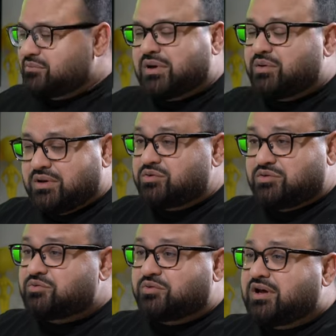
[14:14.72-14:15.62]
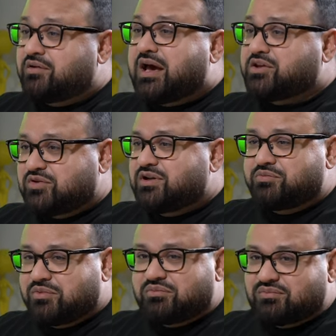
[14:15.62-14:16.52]
you were actually
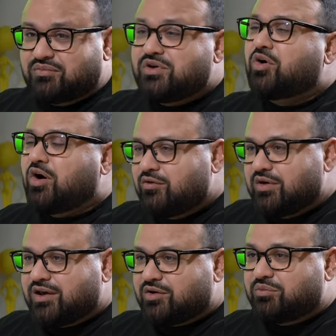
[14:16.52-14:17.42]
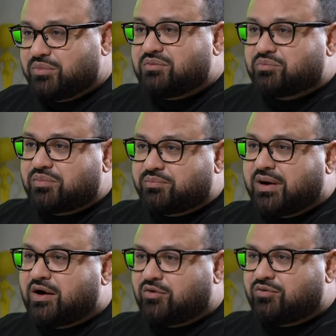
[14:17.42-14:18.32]
we all were i mean
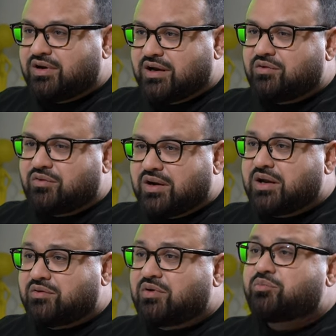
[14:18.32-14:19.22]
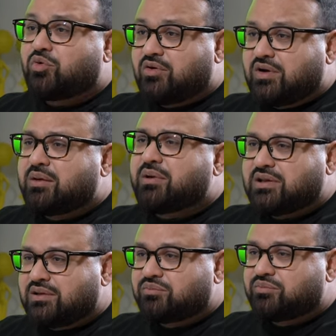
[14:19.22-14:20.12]
part of it at, at one point of time i
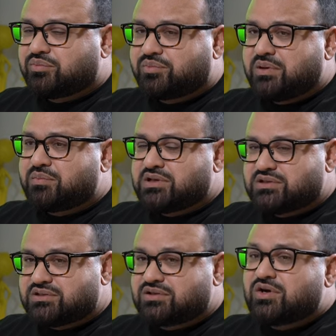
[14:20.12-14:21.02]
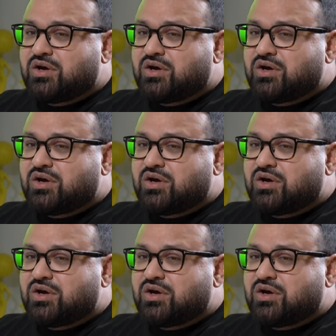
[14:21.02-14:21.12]
think pretty much uh,